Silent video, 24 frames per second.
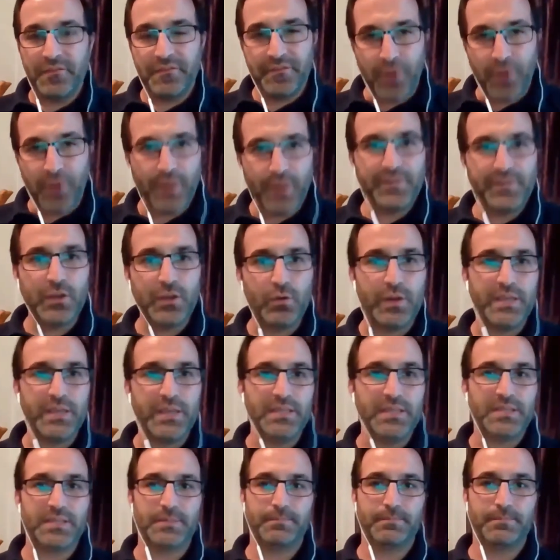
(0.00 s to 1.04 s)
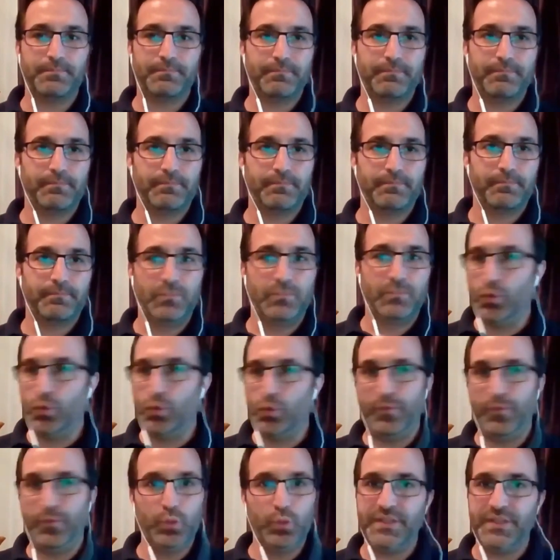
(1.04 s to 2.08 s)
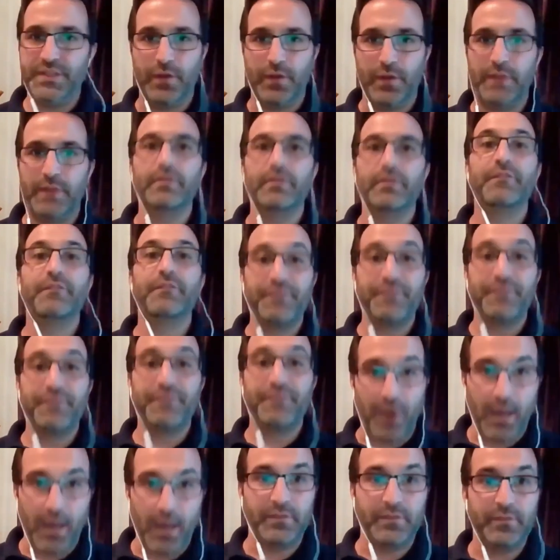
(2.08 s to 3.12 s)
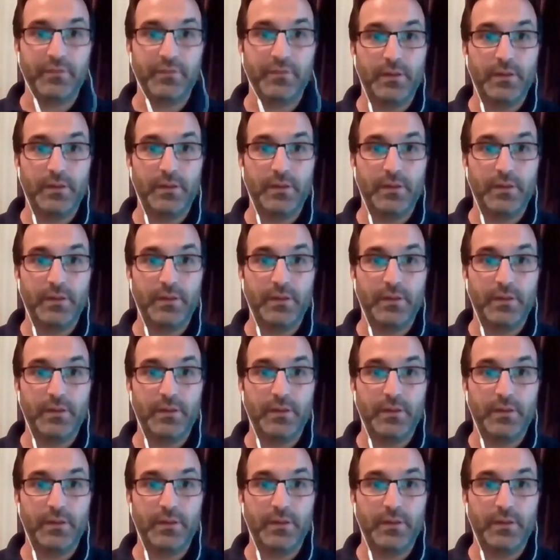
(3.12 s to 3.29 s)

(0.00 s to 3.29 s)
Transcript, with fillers: five degrees, not 45, five